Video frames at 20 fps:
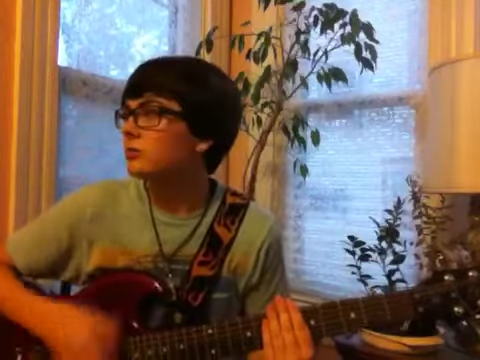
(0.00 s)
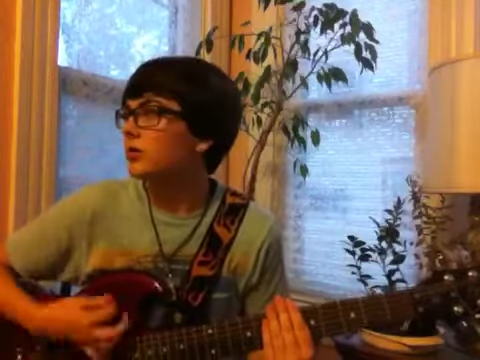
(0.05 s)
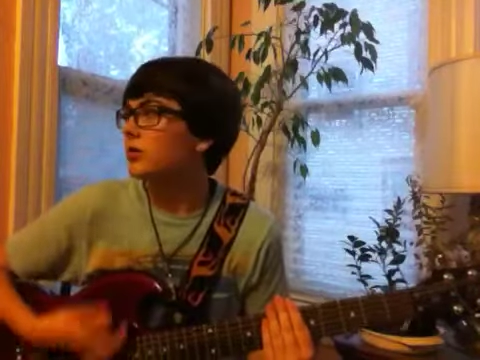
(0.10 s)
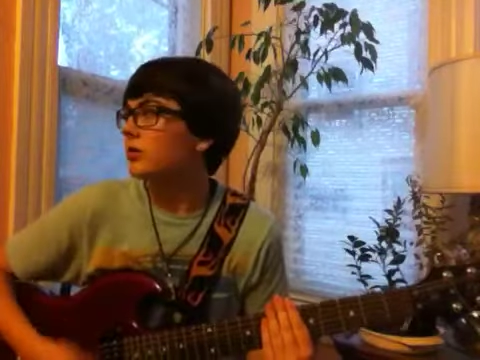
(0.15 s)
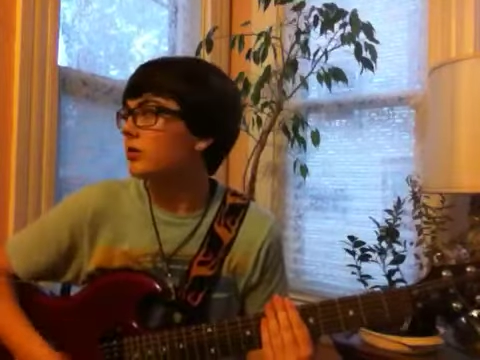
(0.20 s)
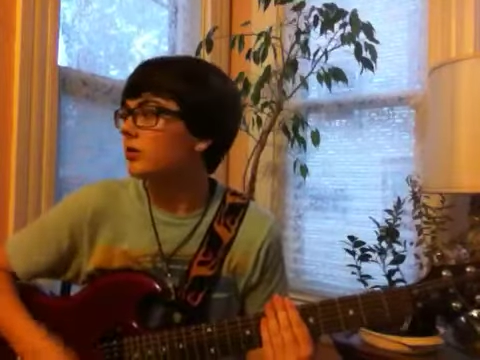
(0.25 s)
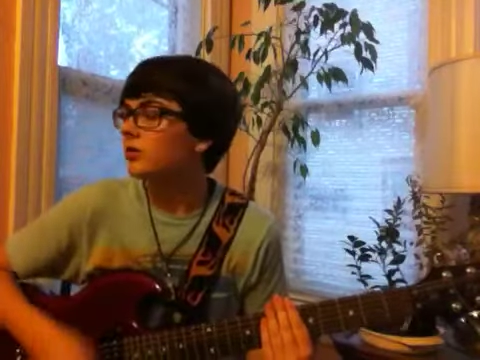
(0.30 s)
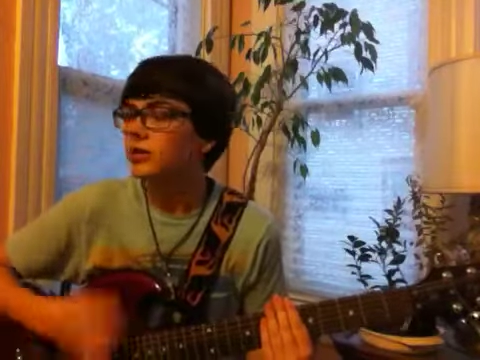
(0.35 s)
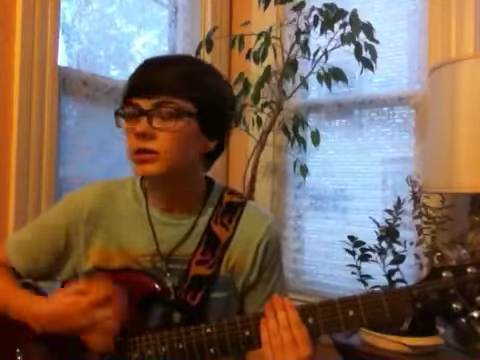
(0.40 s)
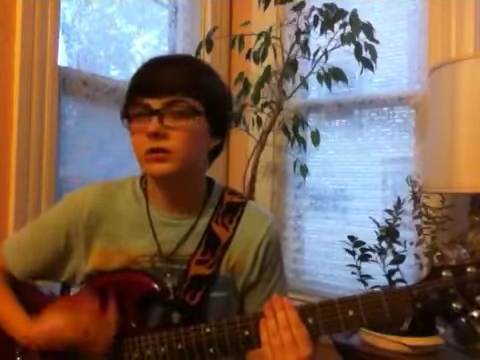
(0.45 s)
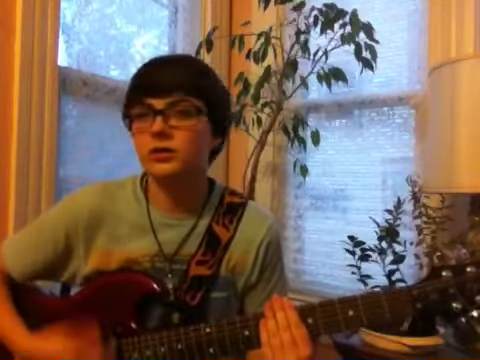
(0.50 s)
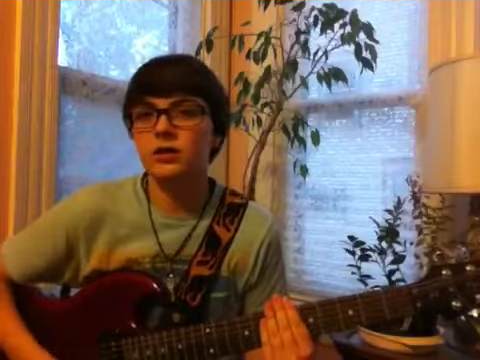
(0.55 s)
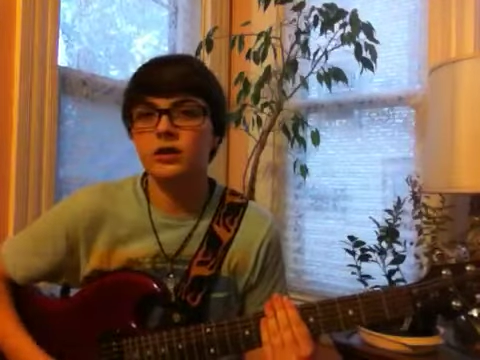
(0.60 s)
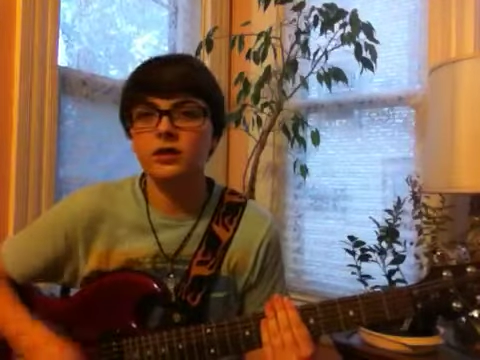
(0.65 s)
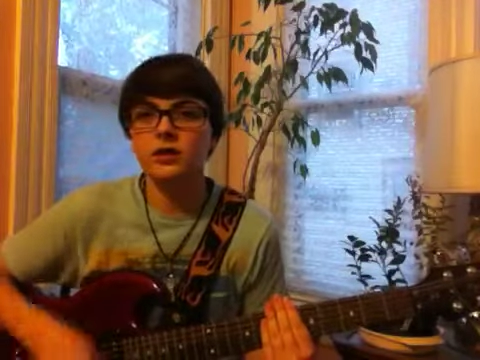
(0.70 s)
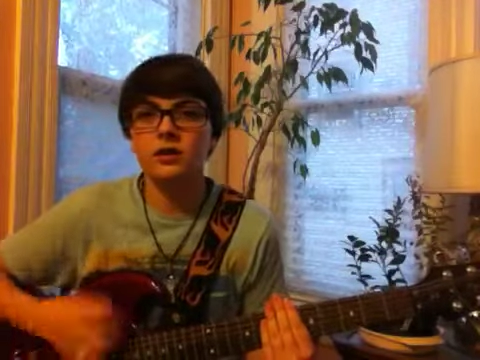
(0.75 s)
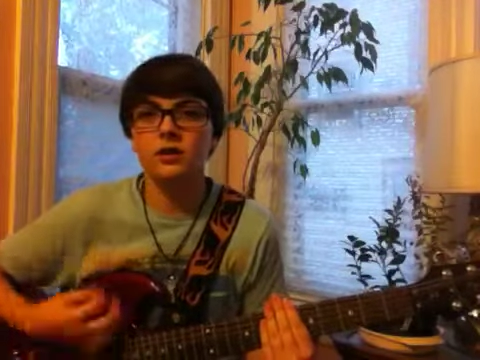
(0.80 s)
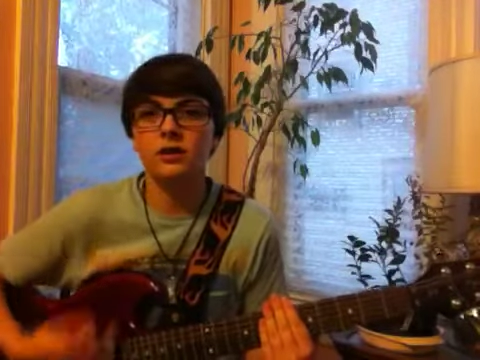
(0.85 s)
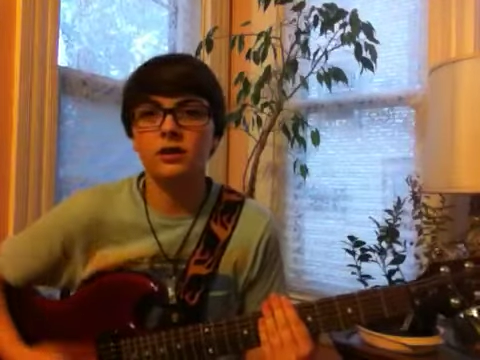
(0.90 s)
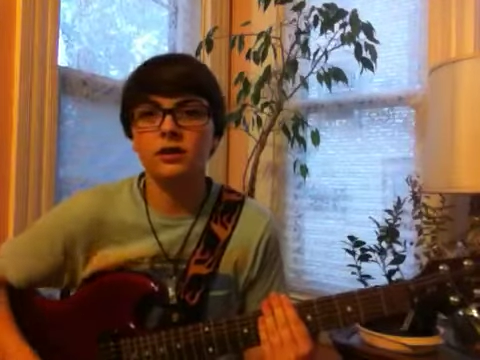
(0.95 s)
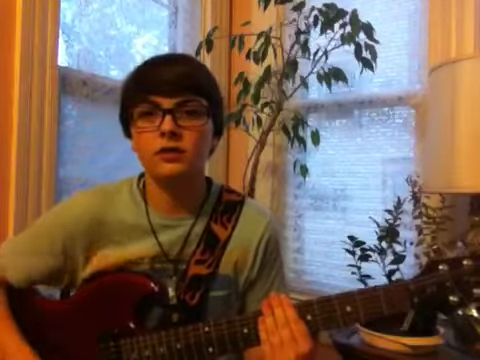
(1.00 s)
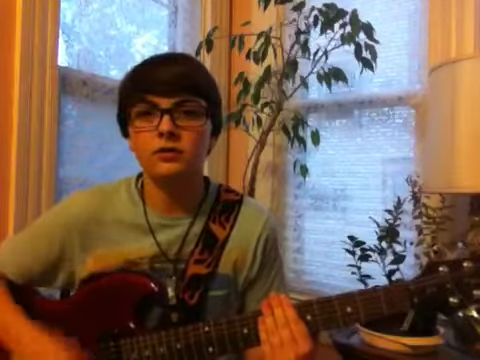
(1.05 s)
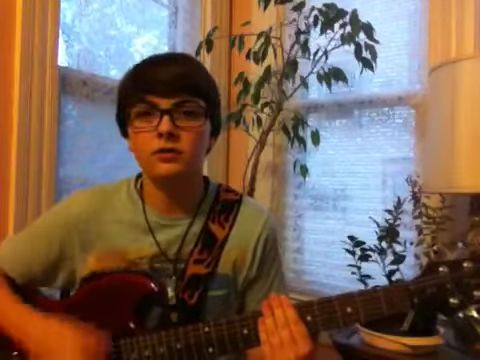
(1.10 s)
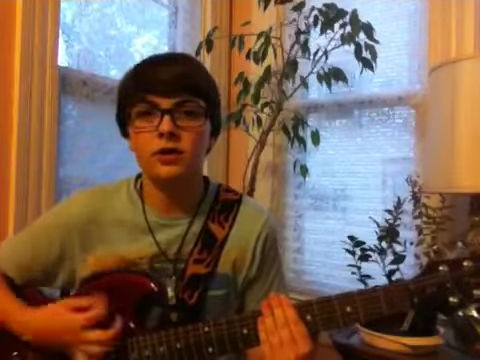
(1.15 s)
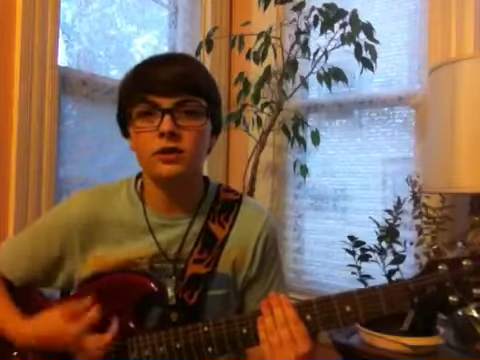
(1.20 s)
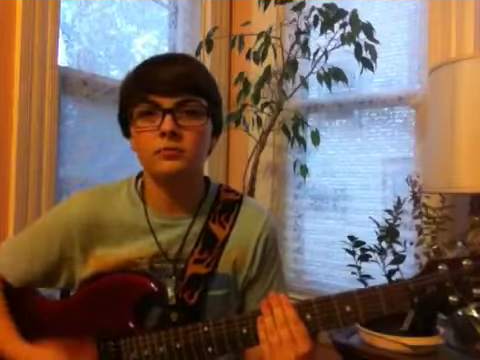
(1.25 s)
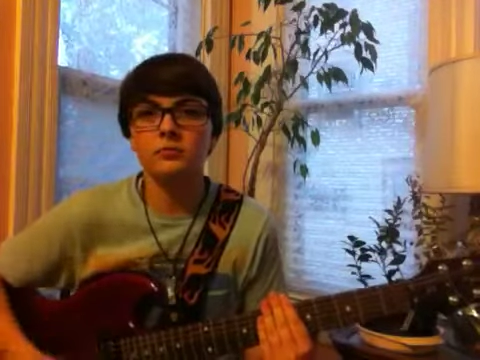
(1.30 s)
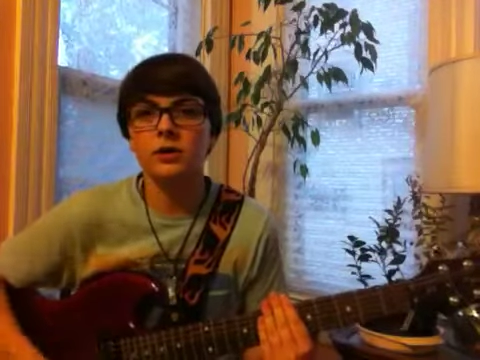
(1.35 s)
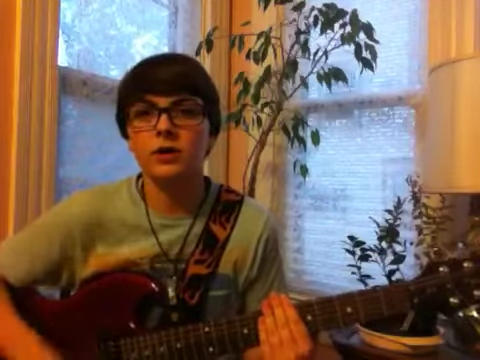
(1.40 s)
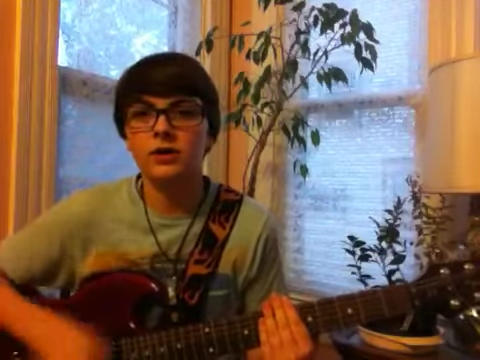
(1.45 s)
my other guitar. I've
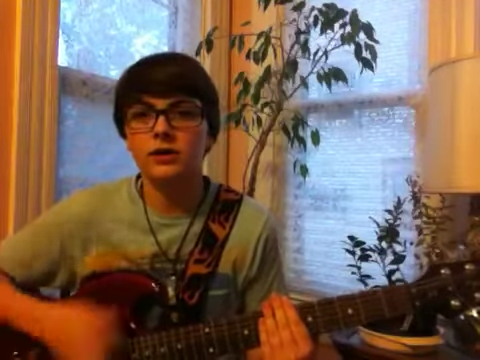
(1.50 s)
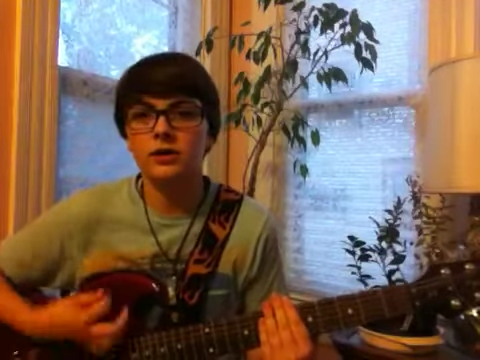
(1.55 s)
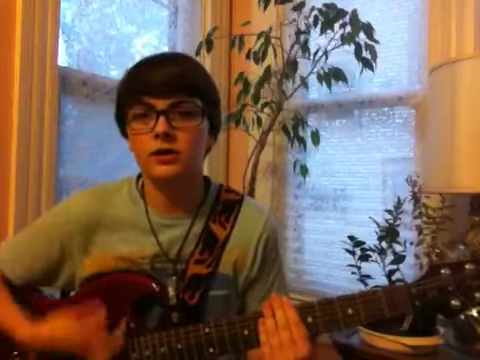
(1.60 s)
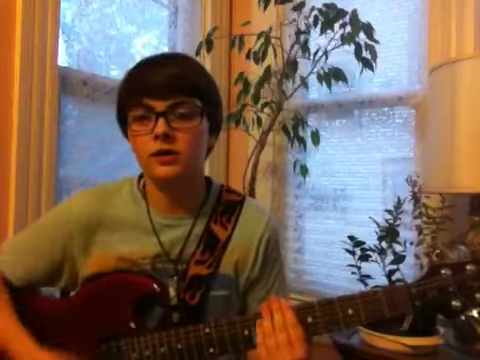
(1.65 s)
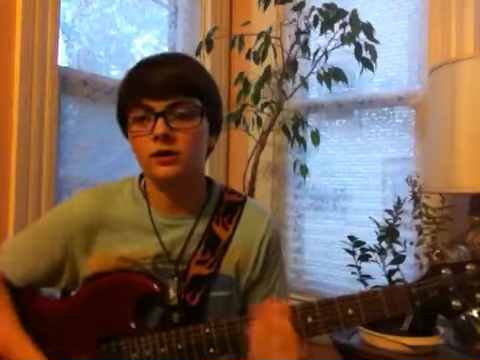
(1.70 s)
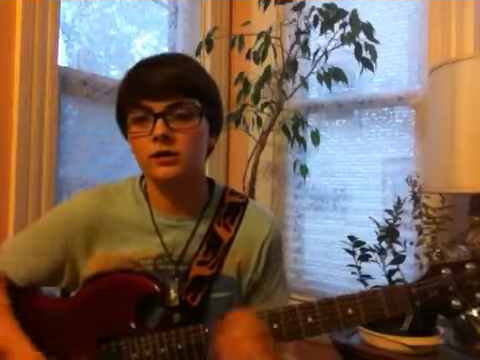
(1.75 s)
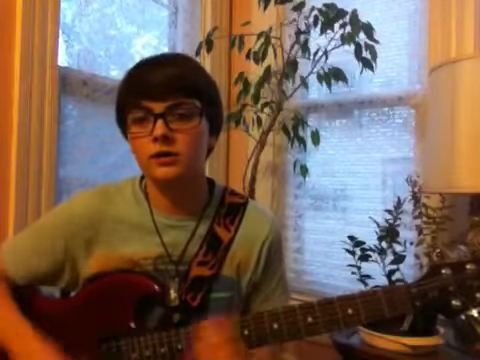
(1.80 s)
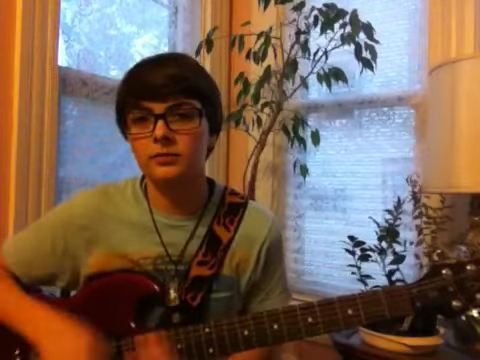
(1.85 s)
got my